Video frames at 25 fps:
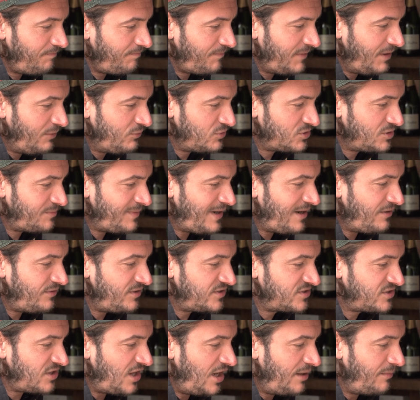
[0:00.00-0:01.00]
it was about the
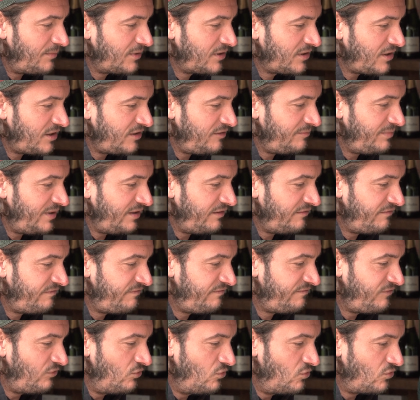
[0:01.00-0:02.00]
time kind of being
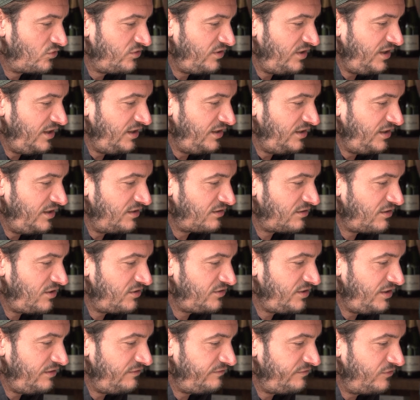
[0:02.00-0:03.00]
14,
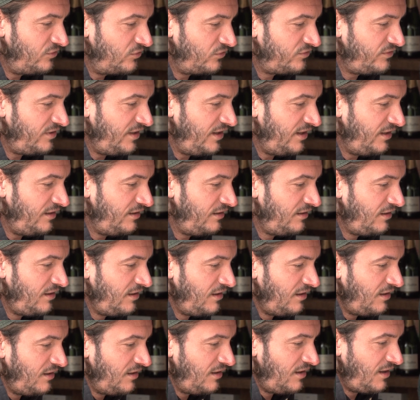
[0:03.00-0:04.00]
13, 14,
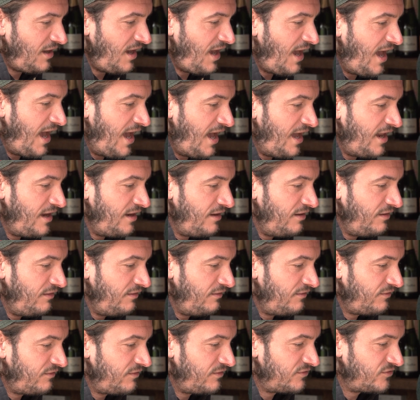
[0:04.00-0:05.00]

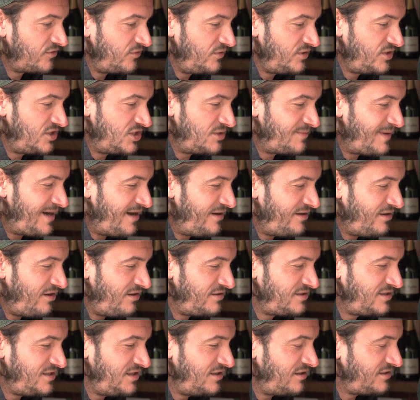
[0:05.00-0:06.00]
and so this is about
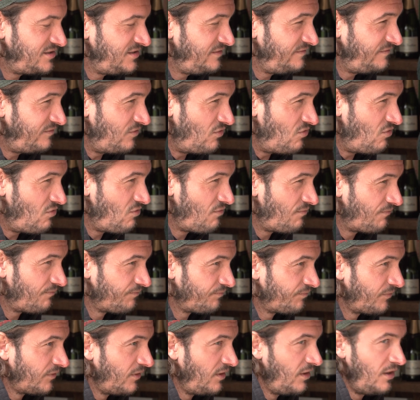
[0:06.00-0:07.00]
1994.
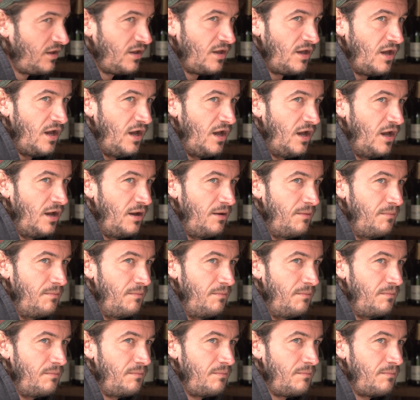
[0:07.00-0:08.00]
Mm. Um,
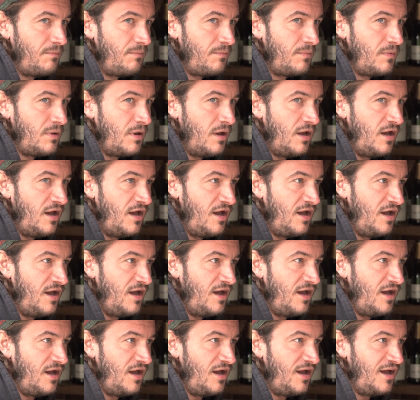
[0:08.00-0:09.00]
wow.
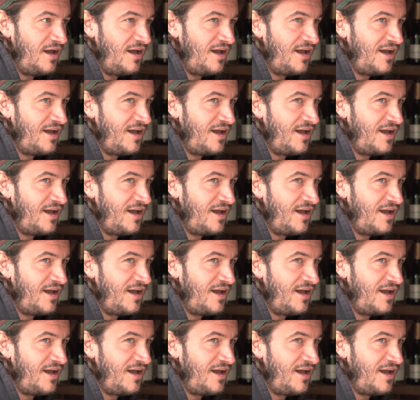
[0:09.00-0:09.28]
Uh,